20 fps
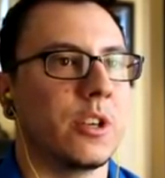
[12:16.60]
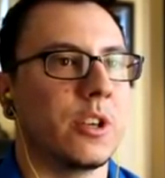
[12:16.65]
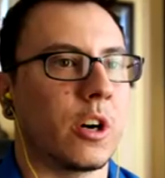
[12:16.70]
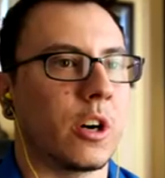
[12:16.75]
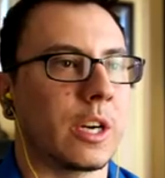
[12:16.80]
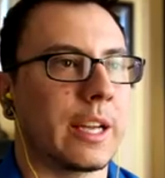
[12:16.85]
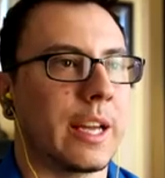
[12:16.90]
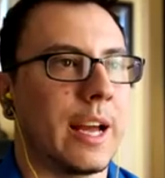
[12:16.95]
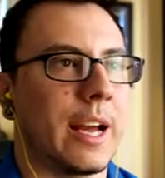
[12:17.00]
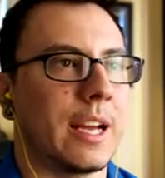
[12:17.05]

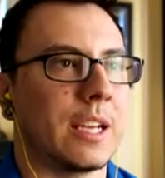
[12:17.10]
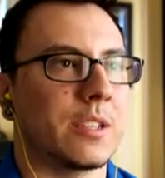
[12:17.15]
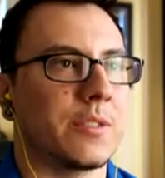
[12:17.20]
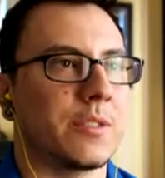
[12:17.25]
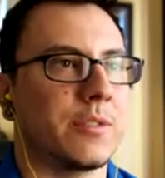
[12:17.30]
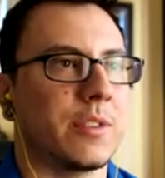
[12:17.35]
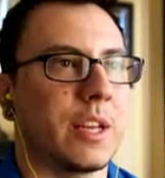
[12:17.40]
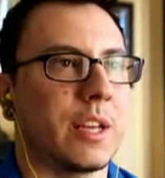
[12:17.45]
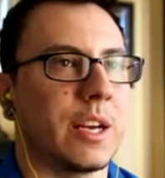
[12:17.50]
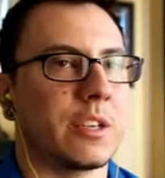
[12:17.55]

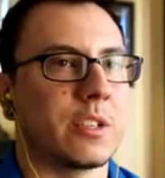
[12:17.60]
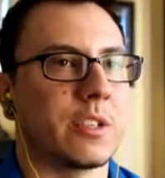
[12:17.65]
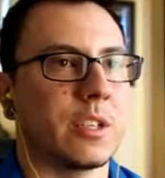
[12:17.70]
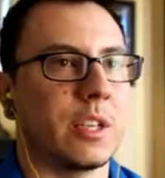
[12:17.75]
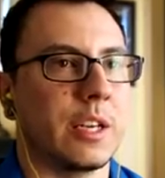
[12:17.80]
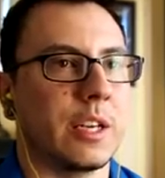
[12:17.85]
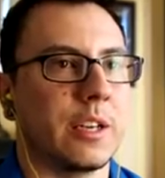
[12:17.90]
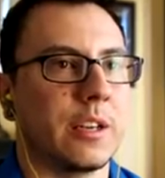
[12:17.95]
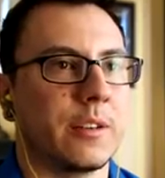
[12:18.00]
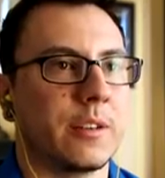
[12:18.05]
dark-ass
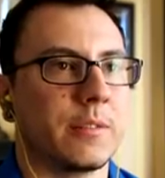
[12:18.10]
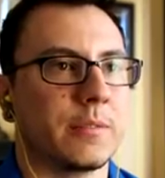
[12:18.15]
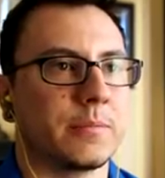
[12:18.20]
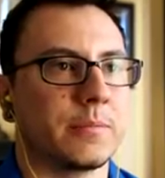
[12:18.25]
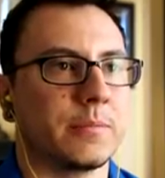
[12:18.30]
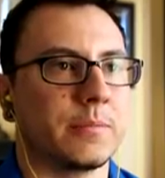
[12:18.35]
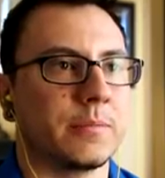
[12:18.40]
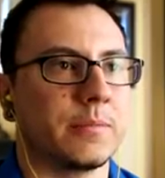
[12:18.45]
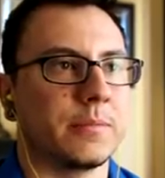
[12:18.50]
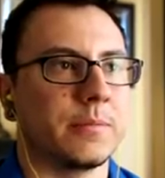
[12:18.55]
flashlight.
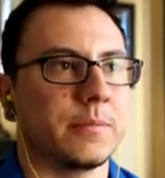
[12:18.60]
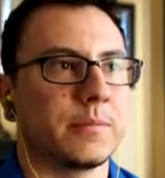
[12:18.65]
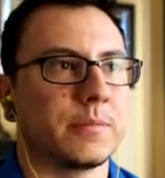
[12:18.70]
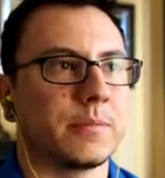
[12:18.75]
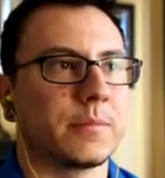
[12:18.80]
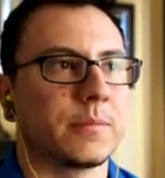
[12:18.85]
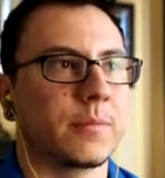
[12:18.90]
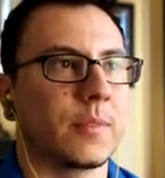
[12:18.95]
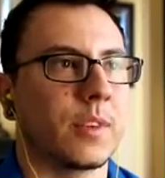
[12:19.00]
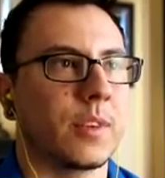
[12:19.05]

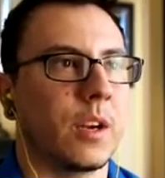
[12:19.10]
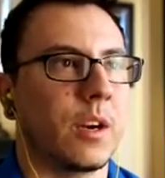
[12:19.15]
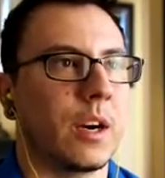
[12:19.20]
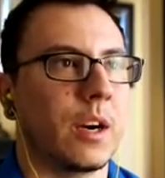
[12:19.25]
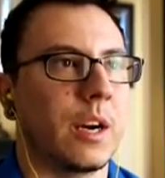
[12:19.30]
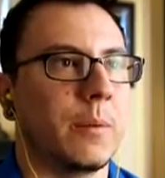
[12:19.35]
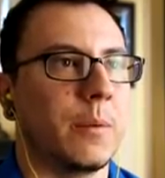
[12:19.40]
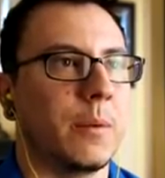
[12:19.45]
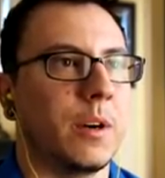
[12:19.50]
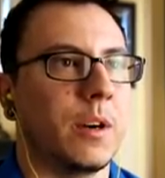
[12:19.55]

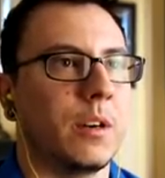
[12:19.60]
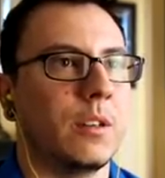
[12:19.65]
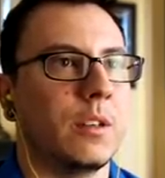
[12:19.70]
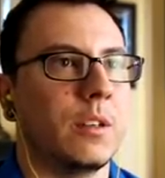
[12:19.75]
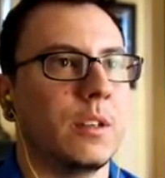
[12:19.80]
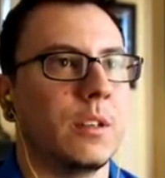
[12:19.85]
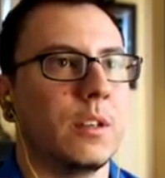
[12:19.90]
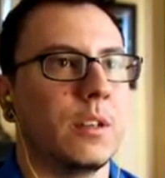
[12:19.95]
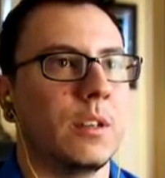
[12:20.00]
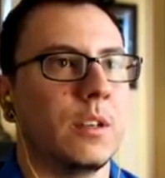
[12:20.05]
Alright,
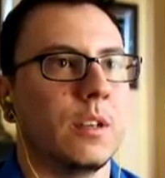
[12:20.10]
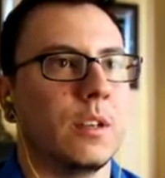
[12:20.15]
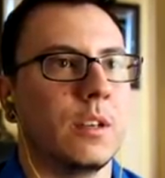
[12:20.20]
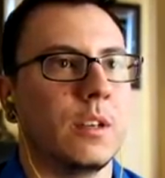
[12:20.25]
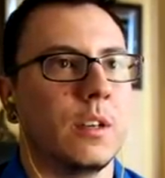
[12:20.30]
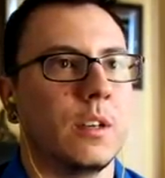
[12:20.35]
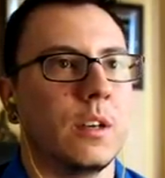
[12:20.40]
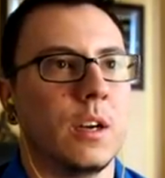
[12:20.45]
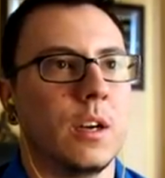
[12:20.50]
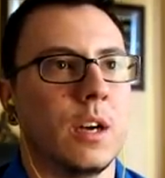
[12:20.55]
well,
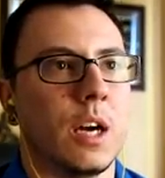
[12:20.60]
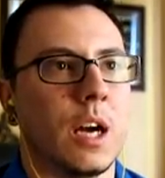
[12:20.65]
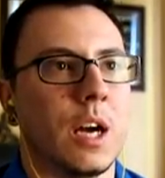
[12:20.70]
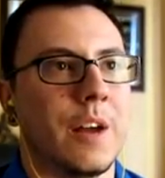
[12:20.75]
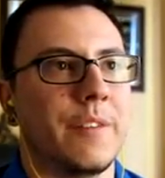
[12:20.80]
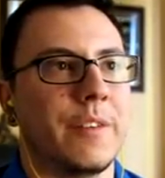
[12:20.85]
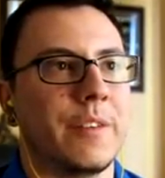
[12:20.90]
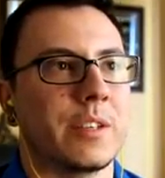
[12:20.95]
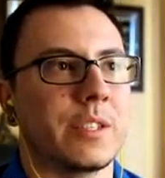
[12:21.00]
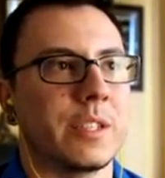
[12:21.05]

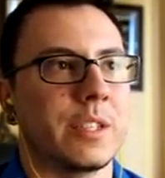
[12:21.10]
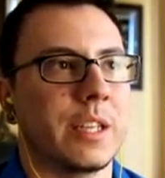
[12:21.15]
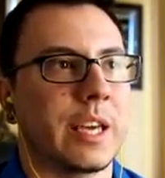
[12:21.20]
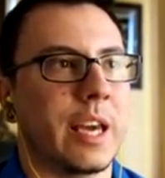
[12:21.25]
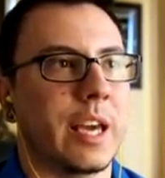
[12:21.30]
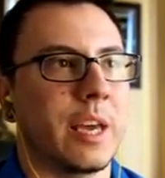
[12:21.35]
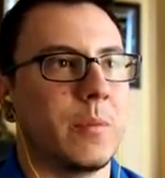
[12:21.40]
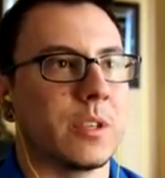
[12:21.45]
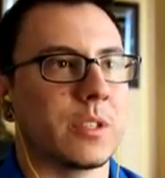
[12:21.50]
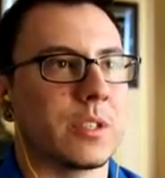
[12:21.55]
obviously the
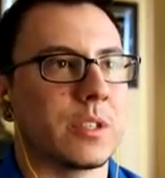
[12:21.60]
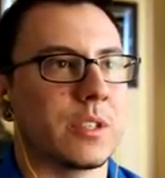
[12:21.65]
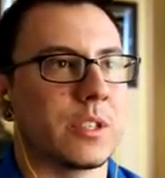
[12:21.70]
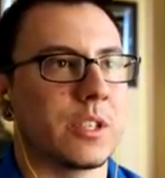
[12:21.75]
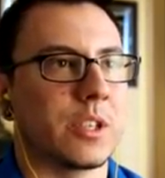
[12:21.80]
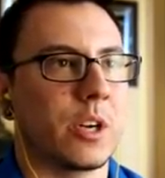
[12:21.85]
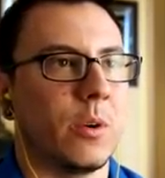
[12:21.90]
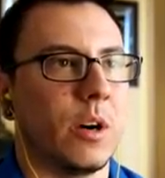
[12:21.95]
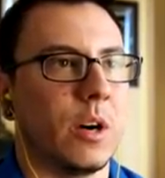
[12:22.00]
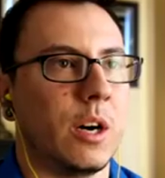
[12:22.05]
game wants
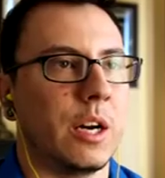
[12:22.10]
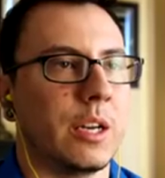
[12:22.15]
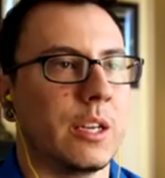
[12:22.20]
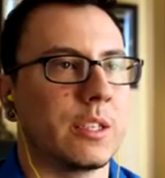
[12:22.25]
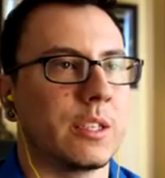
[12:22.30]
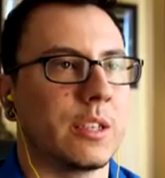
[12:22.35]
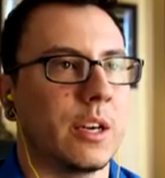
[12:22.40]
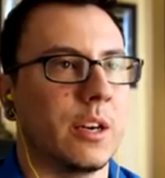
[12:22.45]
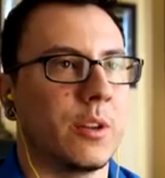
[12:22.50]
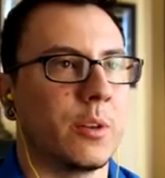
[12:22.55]
us to go
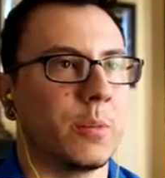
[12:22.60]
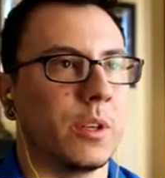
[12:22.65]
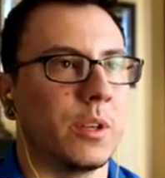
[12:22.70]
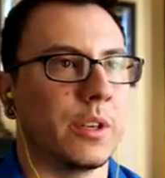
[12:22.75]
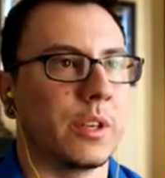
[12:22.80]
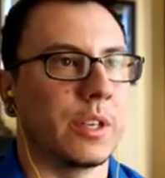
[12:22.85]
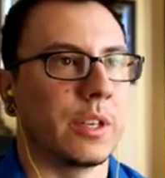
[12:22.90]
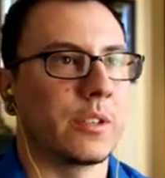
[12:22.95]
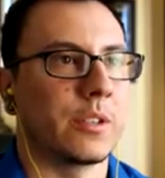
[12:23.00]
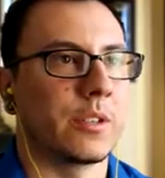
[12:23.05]
on into other
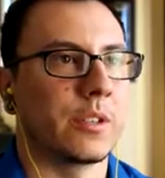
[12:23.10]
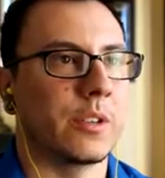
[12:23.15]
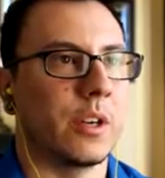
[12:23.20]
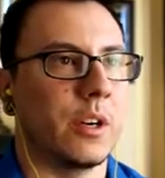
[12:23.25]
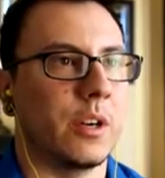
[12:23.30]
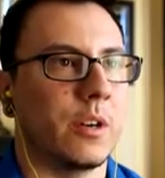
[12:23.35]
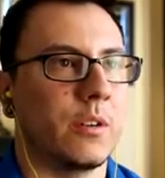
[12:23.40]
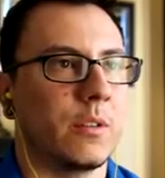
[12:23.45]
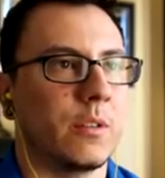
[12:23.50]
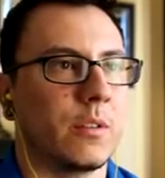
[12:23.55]
buildings,
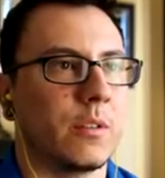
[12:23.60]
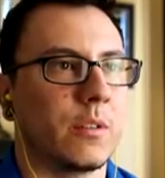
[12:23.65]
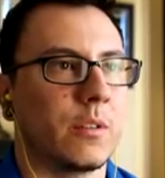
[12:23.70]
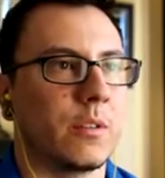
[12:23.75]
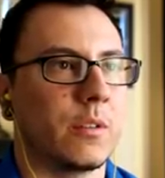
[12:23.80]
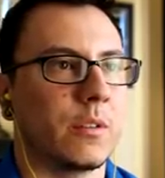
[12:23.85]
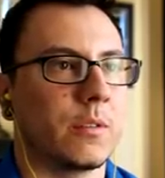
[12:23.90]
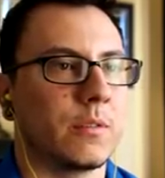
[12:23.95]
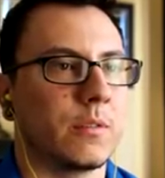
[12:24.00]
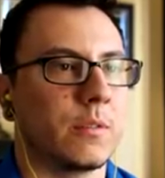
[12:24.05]
so
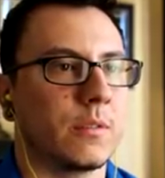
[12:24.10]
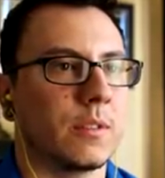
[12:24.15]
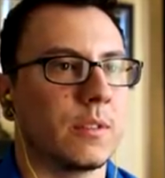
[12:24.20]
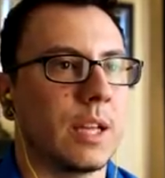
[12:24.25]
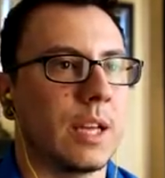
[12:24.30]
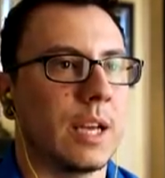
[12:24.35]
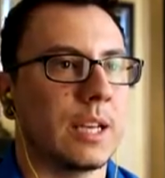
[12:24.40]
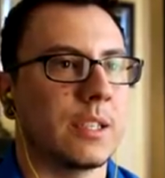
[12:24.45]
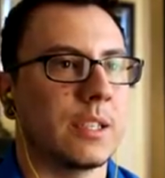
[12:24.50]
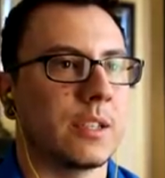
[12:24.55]

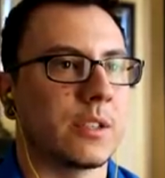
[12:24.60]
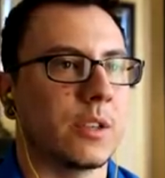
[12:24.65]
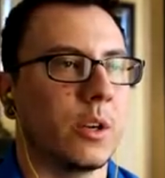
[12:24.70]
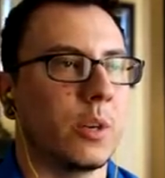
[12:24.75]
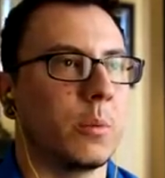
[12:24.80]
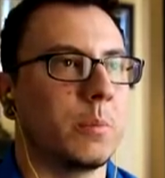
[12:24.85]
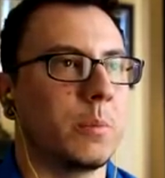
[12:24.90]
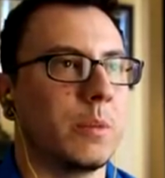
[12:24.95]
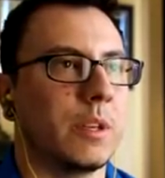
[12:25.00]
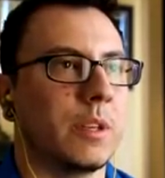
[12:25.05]
that
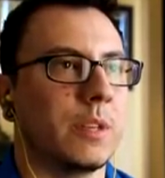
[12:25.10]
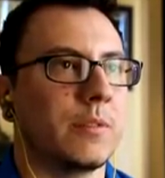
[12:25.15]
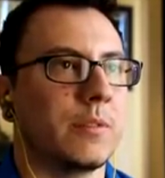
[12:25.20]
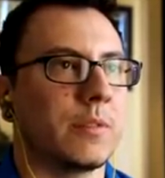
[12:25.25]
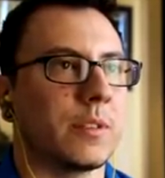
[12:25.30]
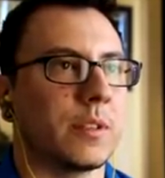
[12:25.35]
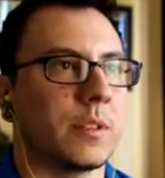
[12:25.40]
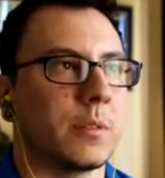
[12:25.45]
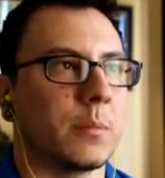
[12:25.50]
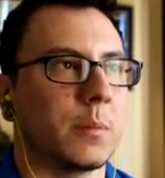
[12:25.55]
doesn't open
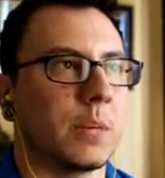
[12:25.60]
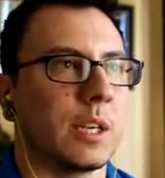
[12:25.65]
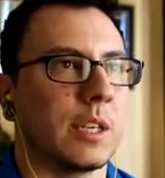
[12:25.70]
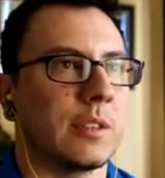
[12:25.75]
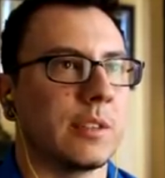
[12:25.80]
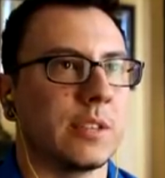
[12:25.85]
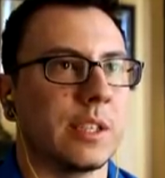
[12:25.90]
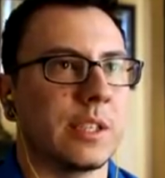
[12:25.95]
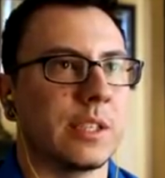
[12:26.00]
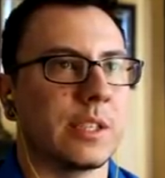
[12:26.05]
for
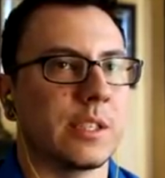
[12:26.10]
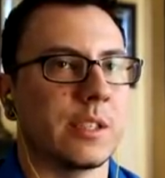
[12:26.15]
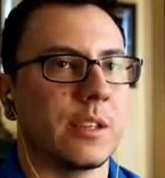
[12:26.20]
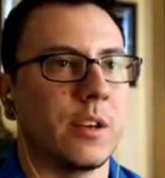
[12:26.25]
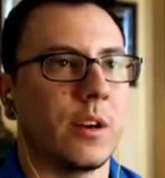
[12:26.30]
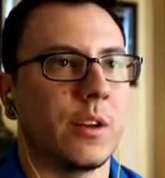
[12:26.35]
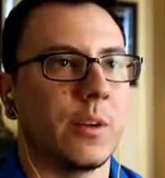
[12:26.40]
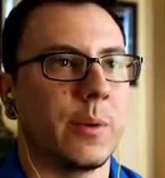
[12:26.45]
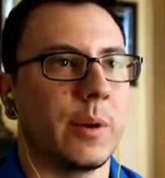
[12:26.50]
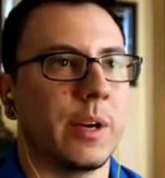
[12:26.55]
whatever
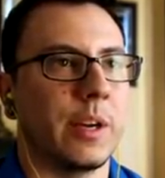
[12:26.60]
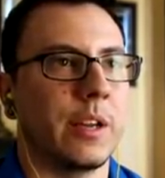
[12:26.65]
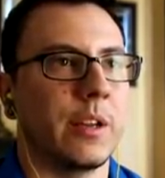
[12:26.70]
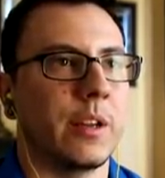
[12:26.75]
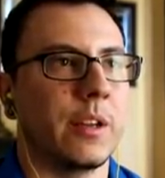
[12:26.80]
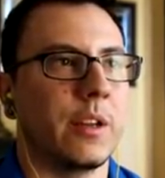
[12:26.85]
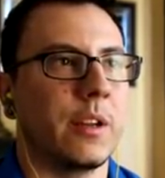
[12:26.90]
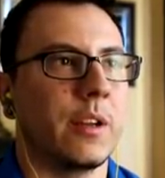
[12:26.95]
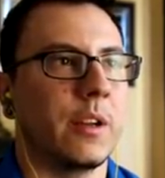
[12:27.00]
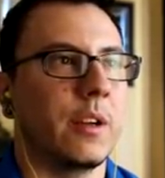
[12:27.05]
reason all the
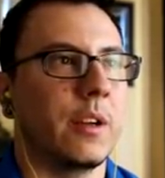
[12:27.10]
way.